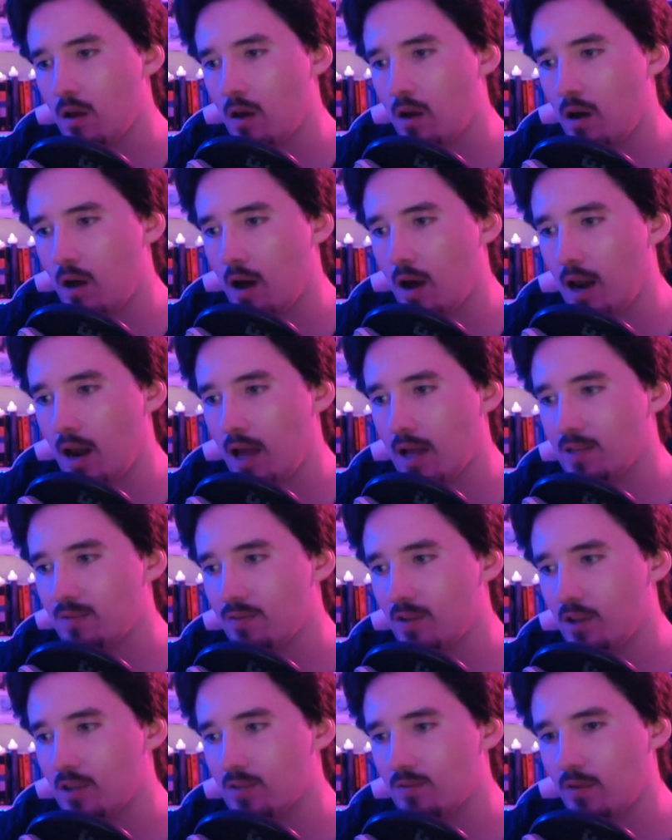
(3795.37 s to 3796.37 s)
I liked
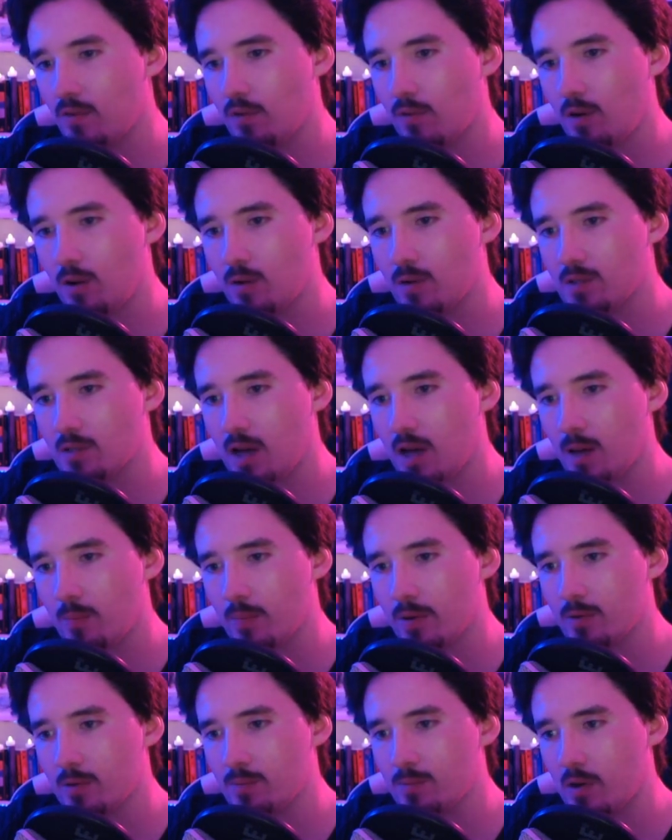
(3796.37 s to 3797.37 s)
philosophy for a long time, but
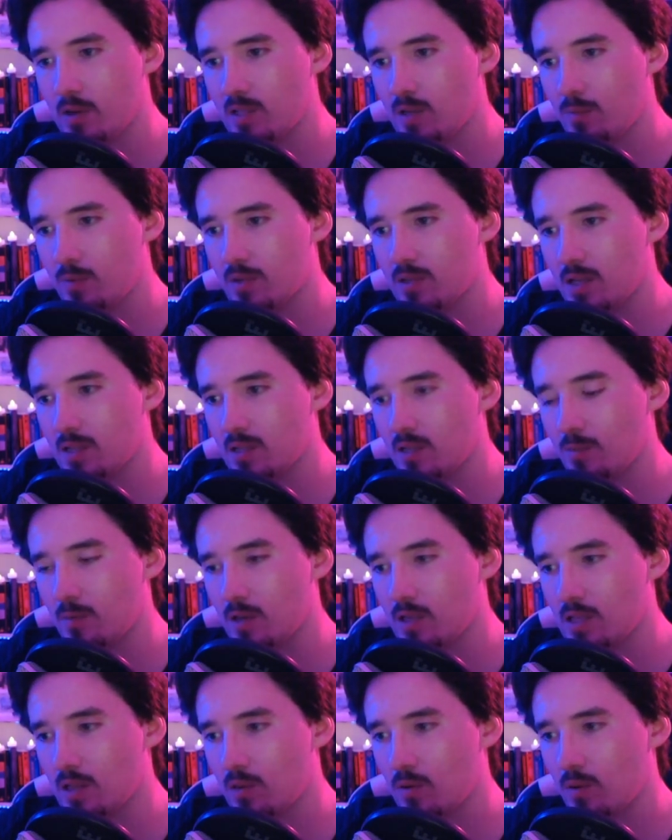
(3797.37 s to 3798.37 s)
it was mostly presented to me
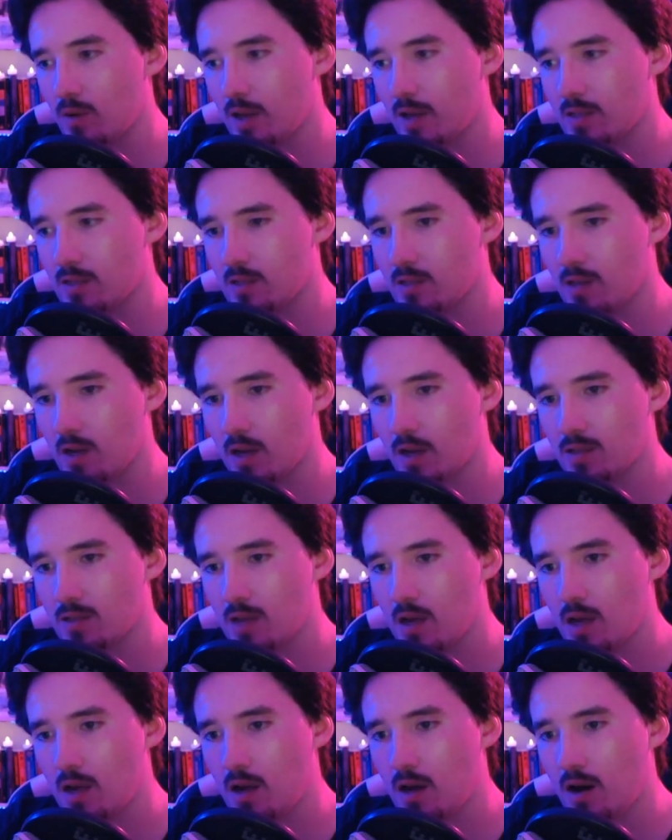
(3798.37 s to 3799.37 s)
as a thought exercise.
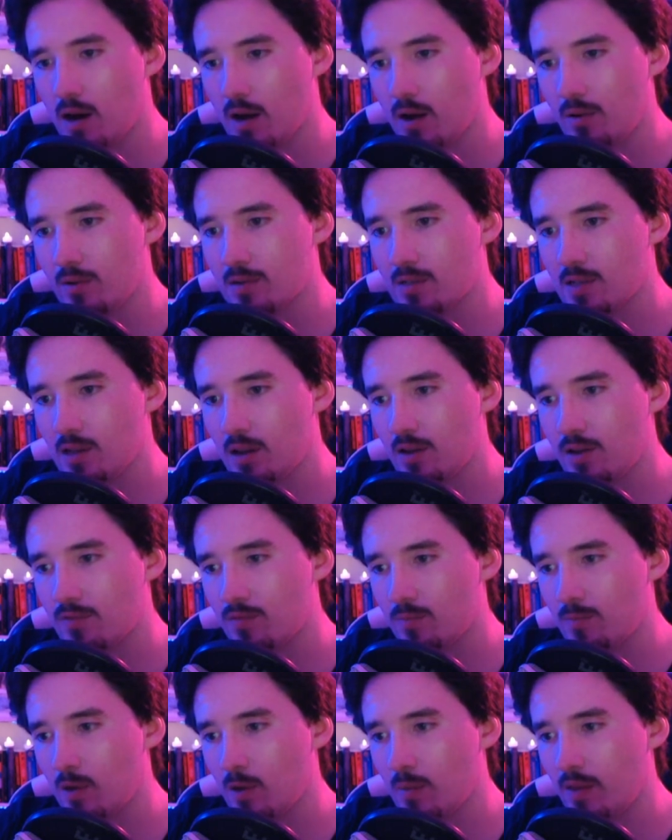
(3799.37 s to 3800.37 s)
I also learned
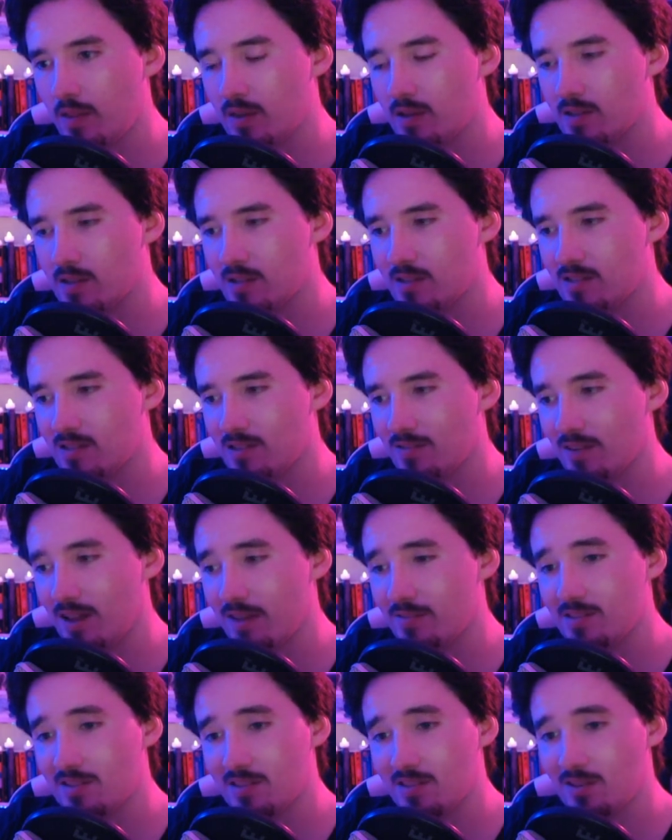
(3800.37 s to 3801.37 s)
from you about the existence of
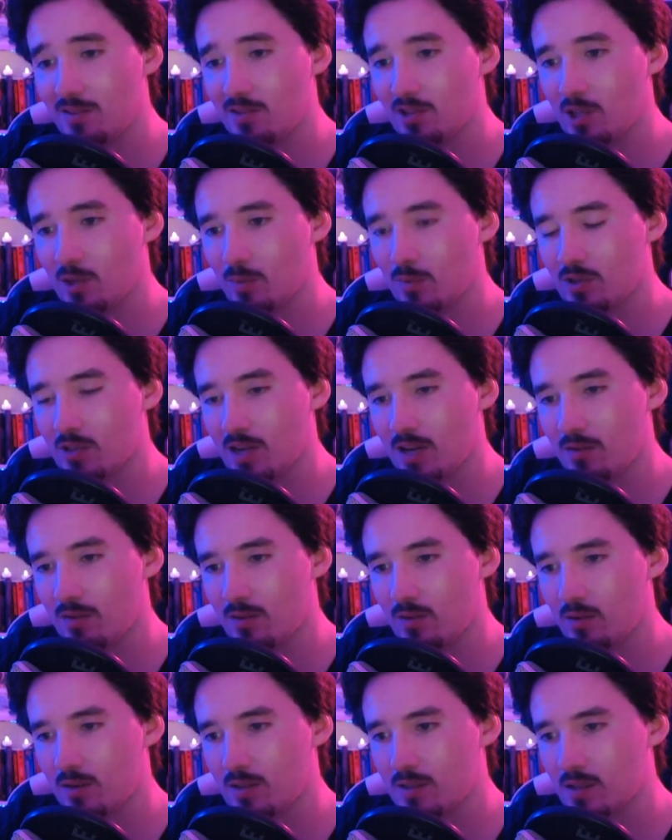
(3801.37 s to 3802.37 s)
leftist YouTube, which I never
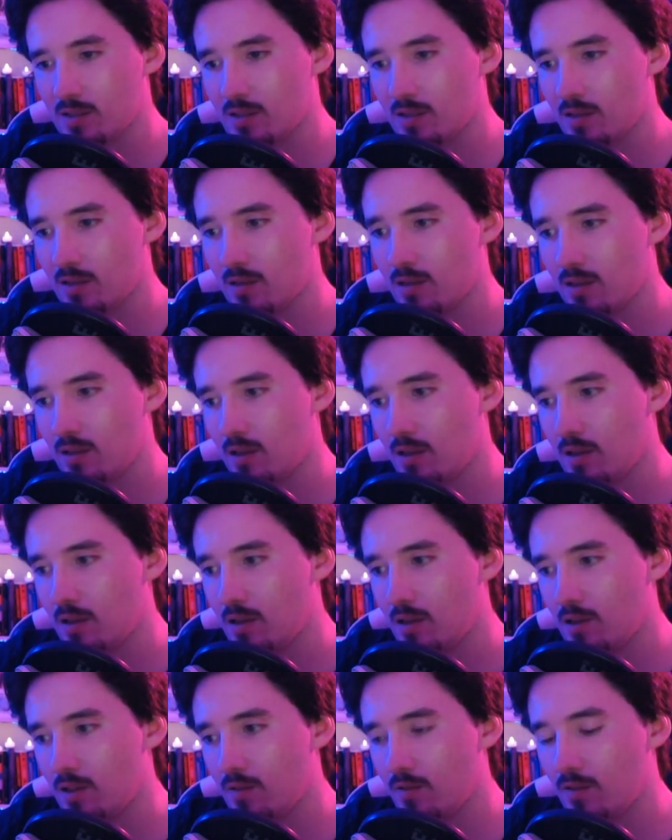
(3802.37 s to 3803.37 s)
thought existed.
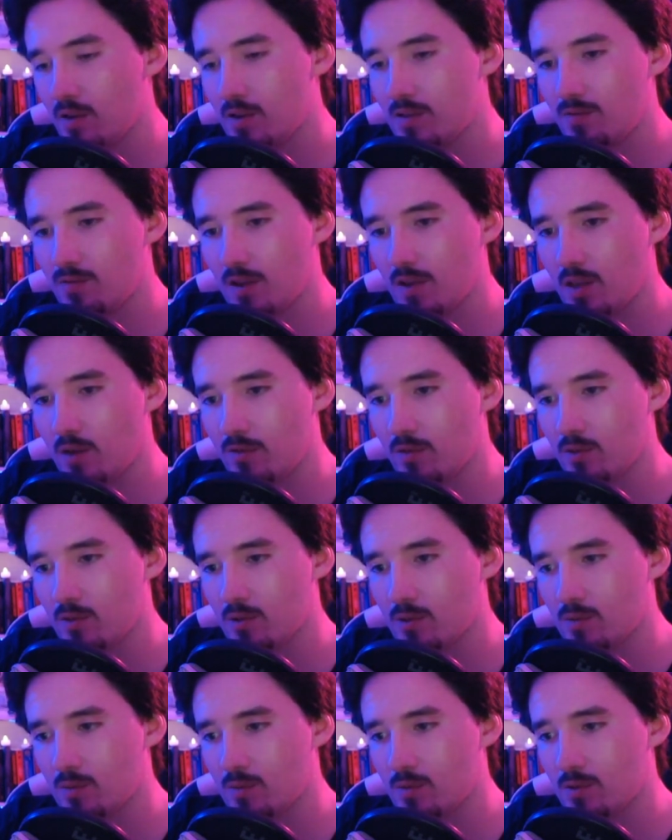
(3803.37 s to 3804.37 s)
First video of
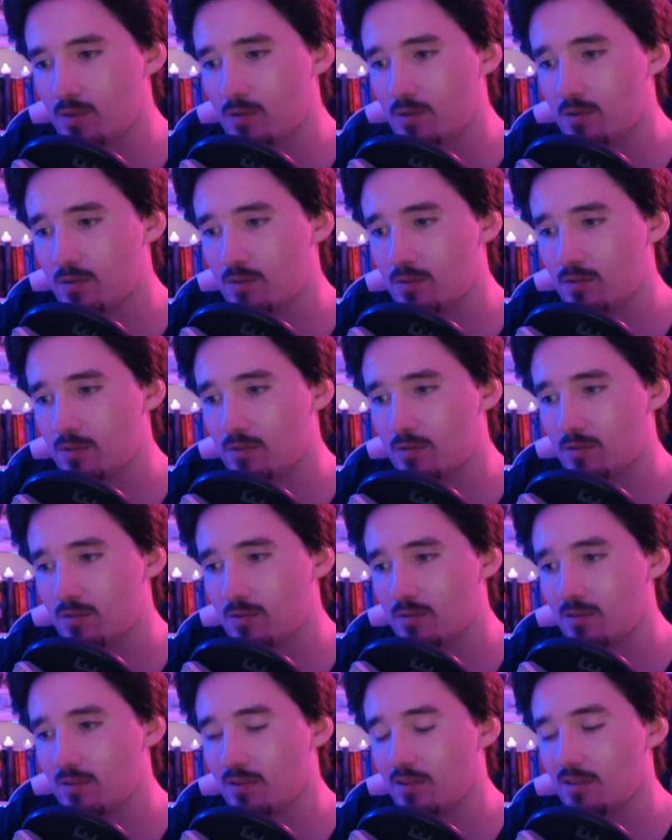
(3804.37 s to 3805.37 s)
yours was
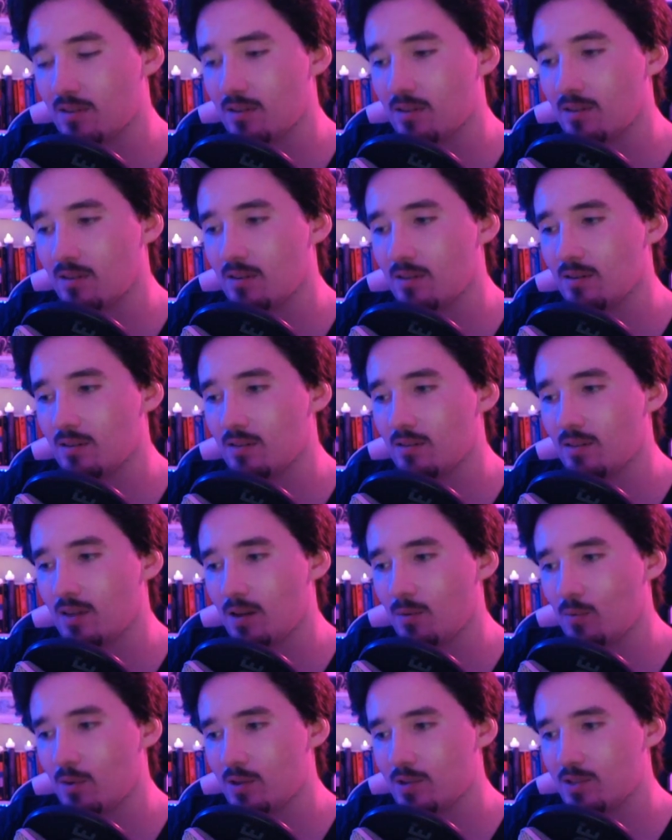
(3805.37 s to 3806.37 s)
that I
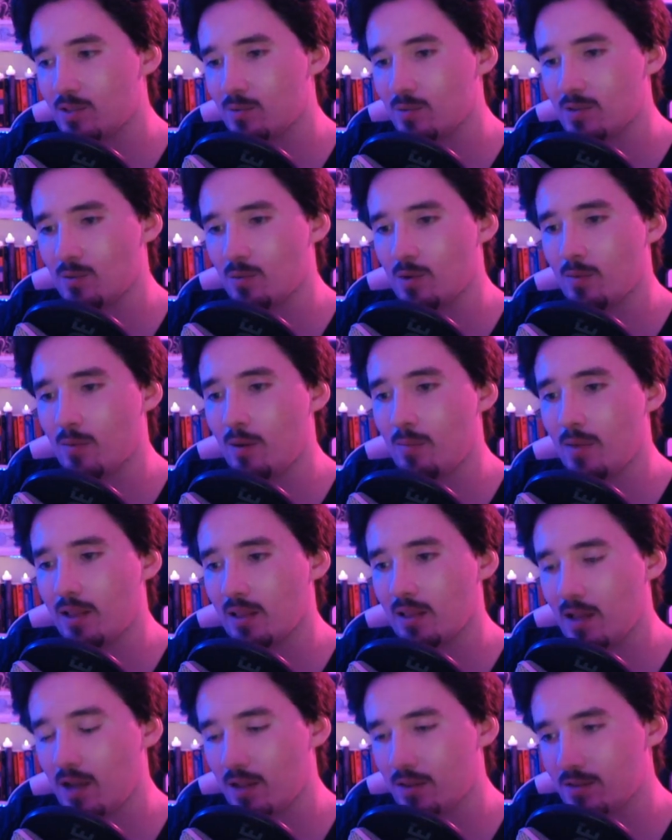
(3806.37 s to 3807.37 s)
watched was the one about
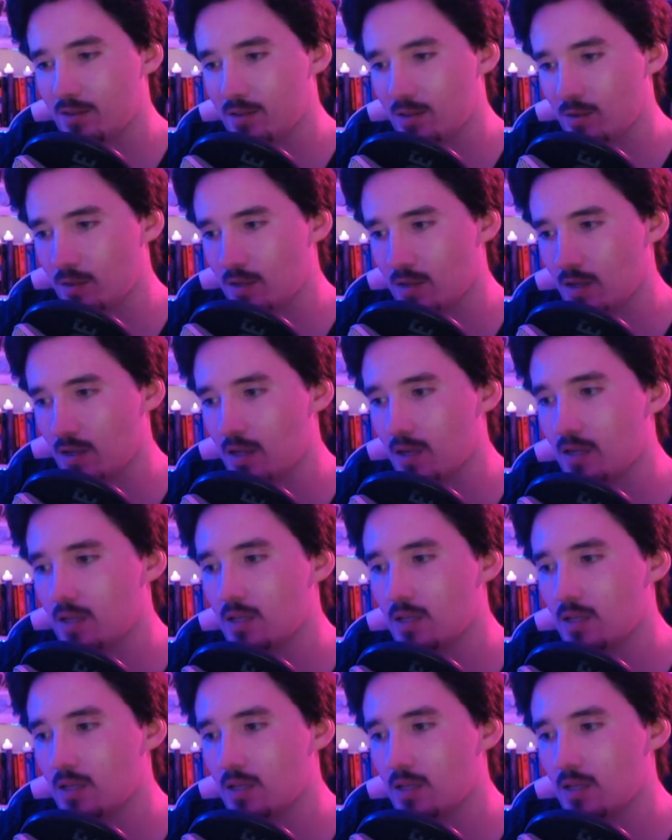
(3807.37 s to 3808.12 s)
mental health and suicide.